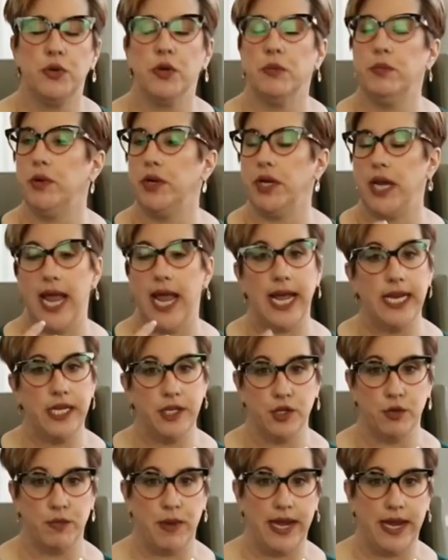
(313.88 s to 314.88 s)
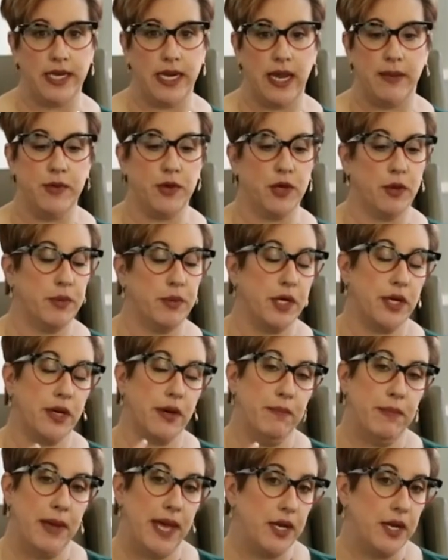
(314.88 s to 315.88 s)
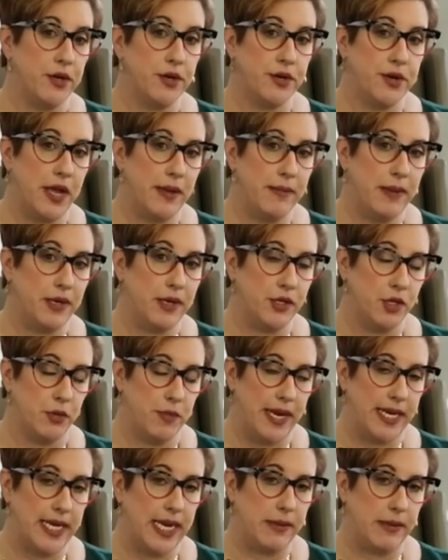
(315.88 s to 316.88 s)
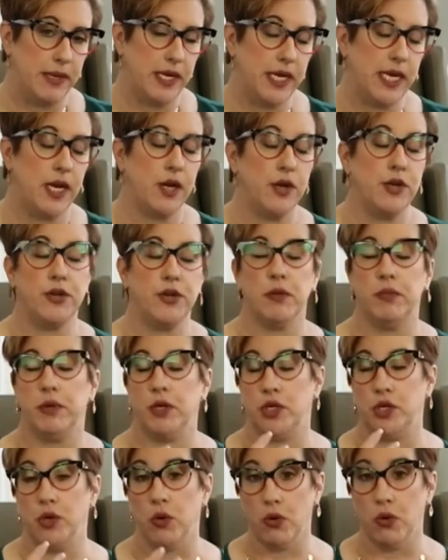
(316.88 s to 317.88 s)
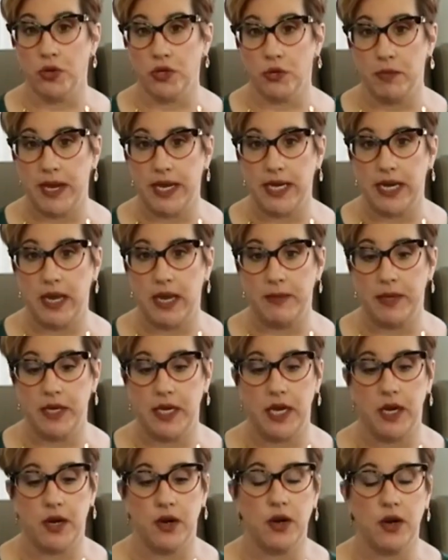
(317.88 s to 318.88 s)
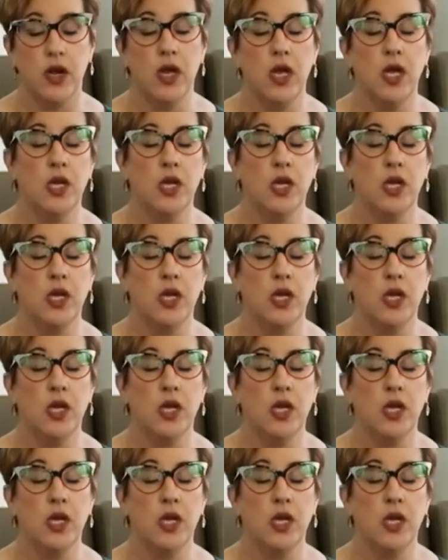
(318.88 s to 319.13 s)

can put any domain name. You can put a competitor domain name in here. You can put your domain name in here.